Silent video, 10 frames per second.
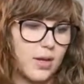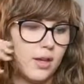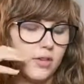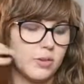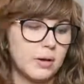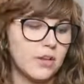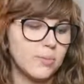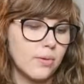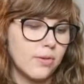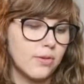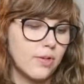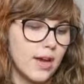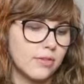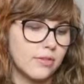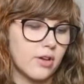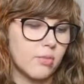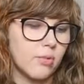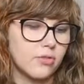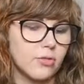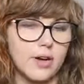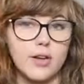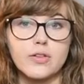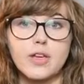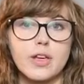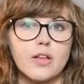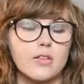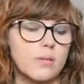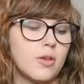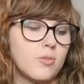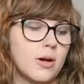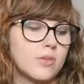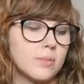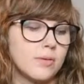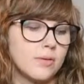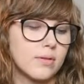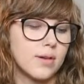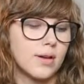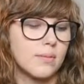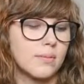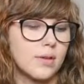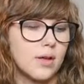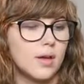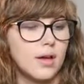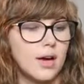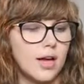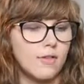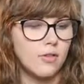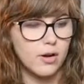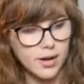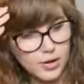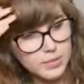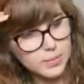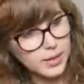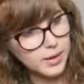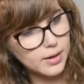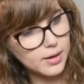Is it possible to do the exercise with short nails? Yeah, it's possible. I have long nails, but